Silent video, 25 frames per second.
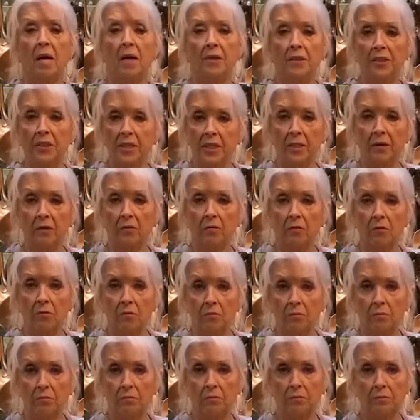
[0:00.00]
a dill
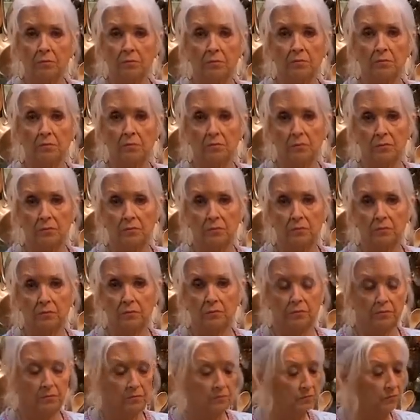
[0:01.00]

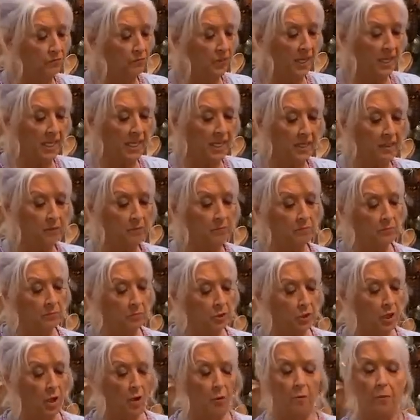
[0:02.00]
fan.
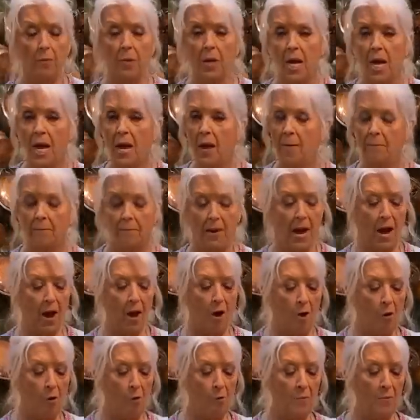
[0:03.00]
So by
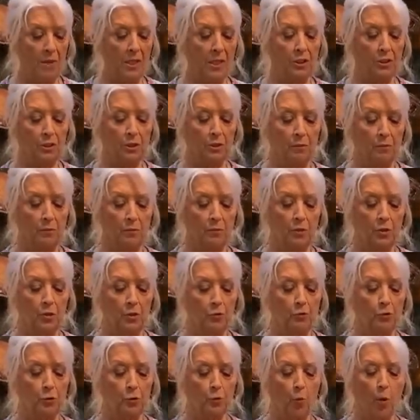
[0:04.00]
all means,
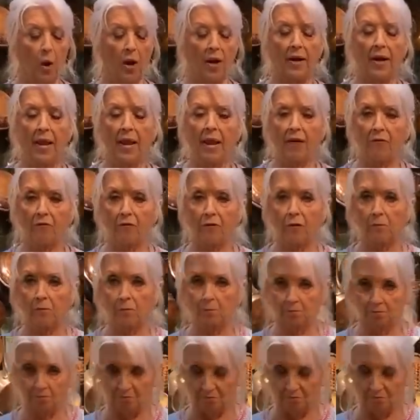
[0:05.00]
use whatever